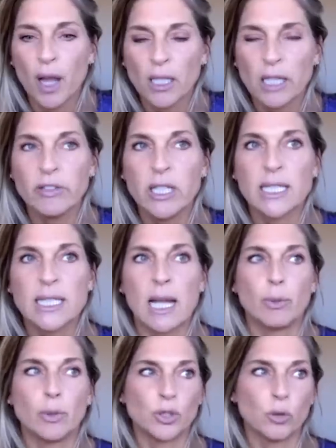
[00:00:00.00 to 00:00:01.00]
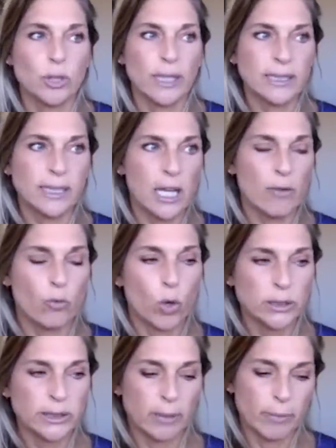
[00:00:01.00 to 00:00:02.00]
I'll give you an example. So let's say you have
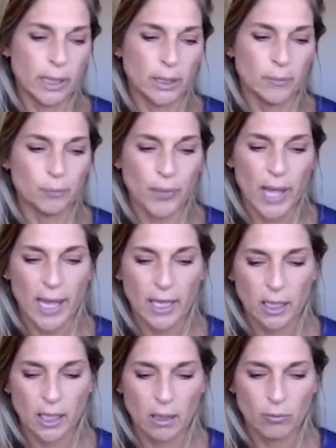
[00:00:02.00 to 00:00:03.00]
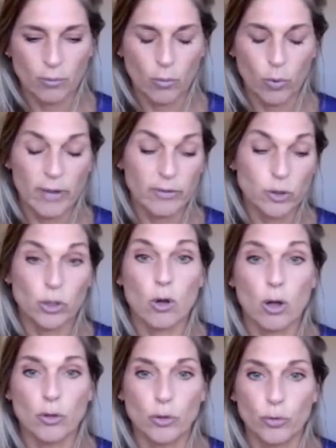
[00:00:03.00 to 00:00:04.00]
one dumbbell, and um, we have a drill
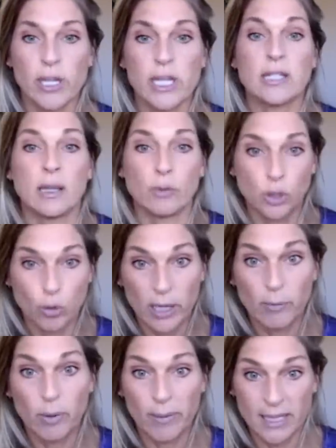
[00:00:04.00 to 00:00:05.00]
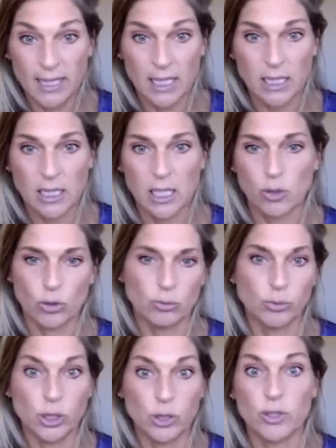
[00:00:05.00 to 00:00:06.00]
called the Reese that was created by my 16 year old
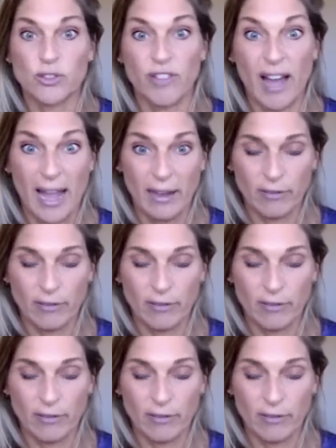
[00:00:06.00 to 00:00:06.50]
when she was five.